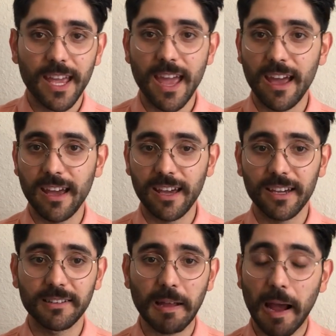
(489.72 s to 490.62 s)

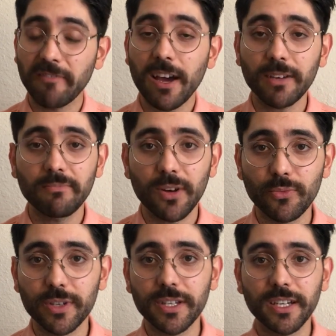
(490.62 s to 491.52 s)
and I've had a
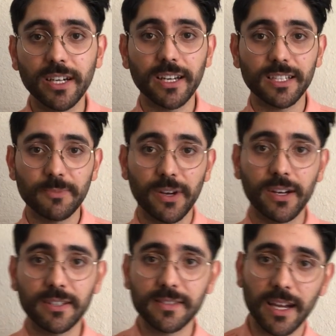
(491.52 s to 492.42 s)
really good
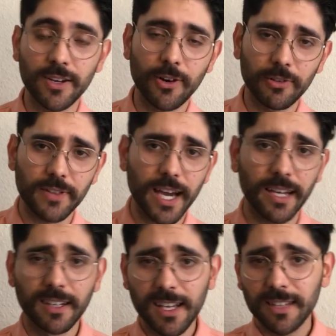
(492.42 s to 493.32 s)
experience. I know
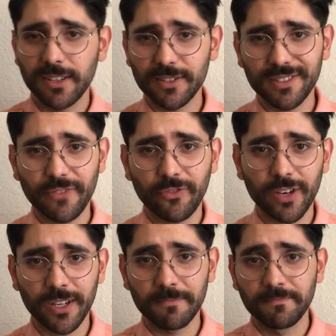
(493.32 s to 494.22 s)
that there's
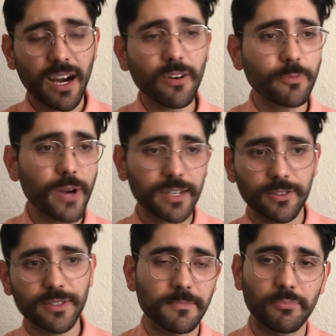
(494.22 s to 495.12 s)
different
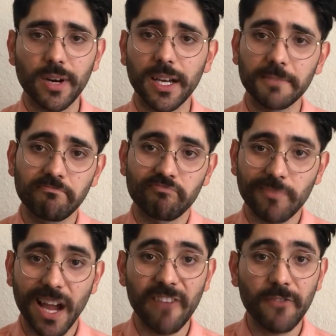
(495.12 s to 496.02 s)
chiropractors, but
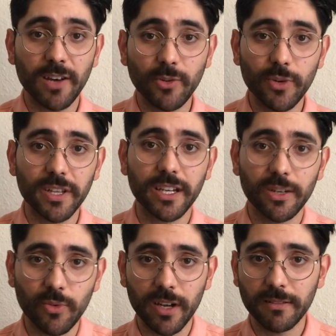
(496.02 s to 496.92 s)
I found a really
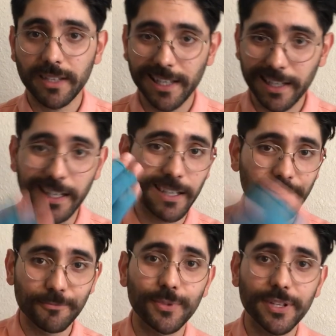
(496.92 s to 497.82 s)
good one. He
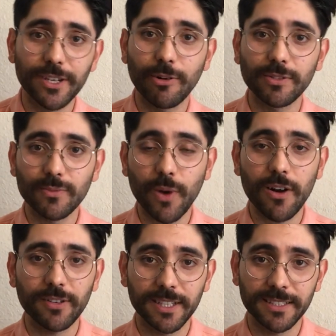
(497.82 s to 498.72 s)
really goes
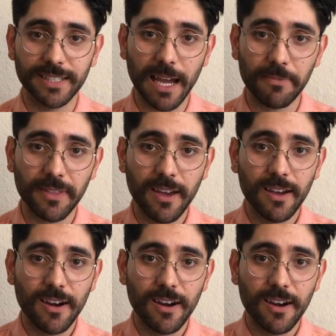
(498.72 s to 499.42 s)
well in depth